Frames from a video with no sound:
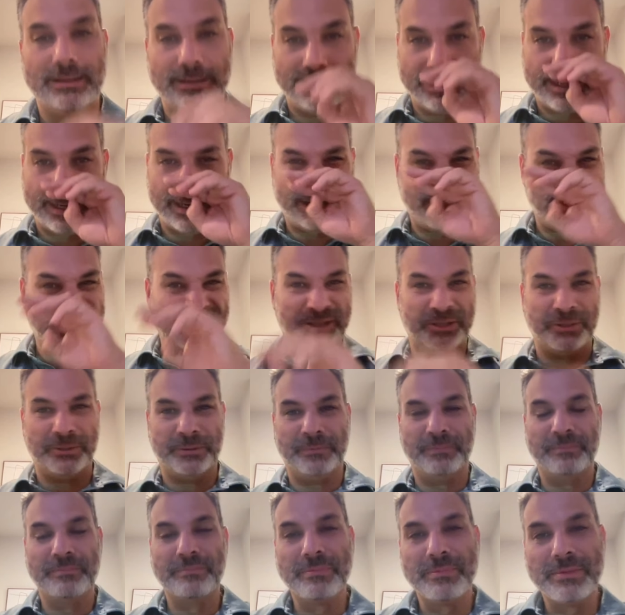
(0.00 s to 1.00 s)
Yeah,
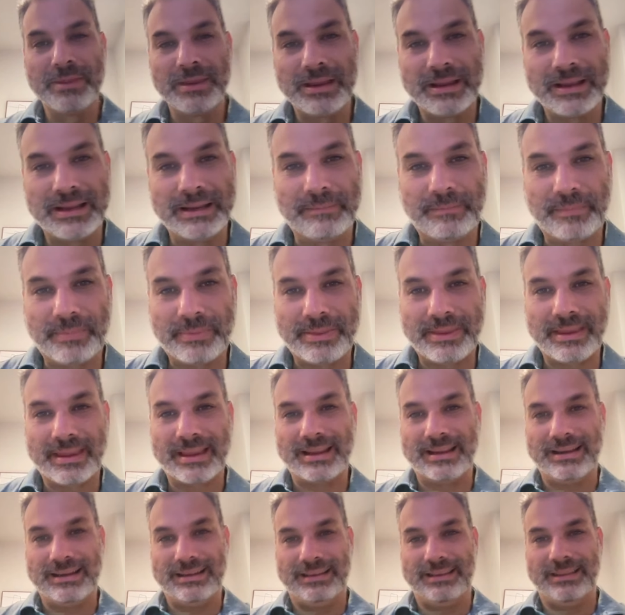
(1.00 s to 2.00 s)
so
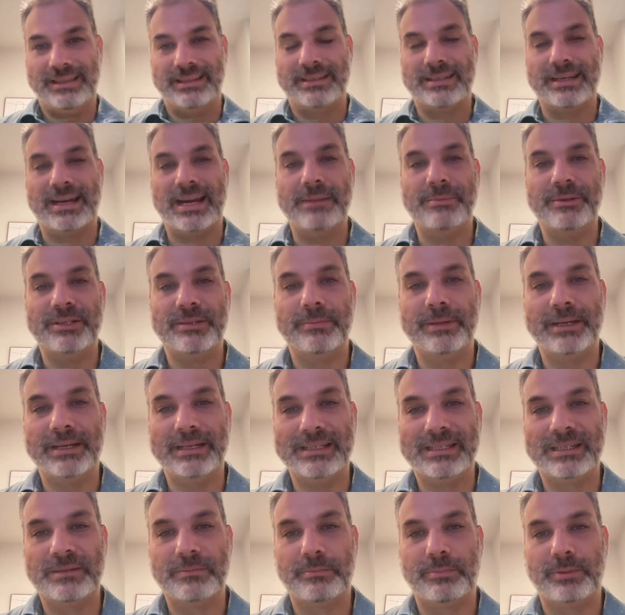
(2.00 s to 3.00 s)
the time is
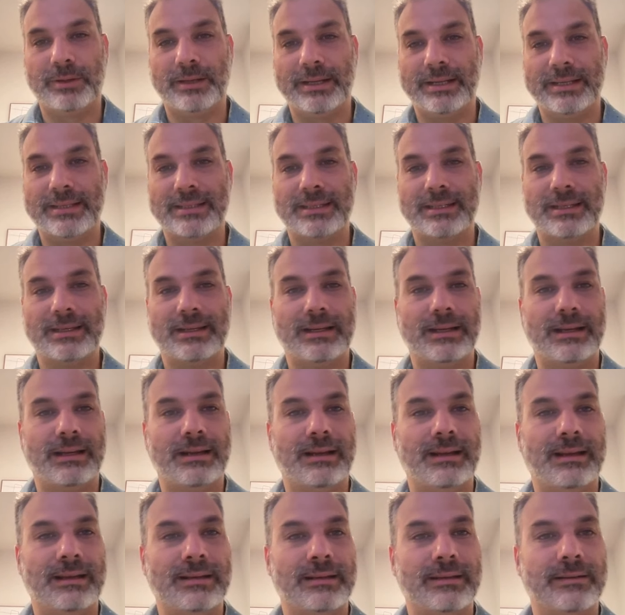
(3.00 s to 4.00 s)
being split
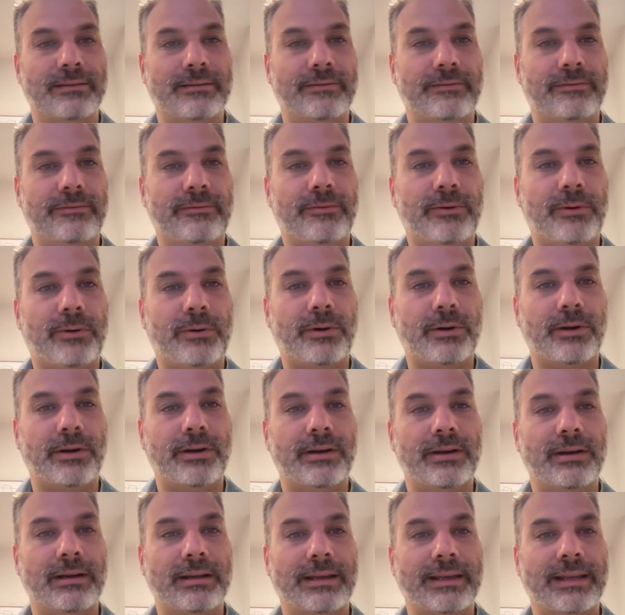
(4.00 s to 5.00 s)
on
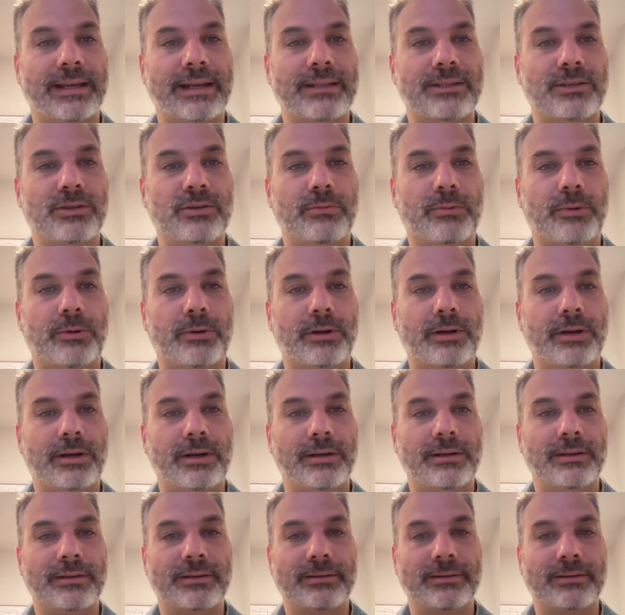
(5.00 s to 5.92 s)
four. Can I do more?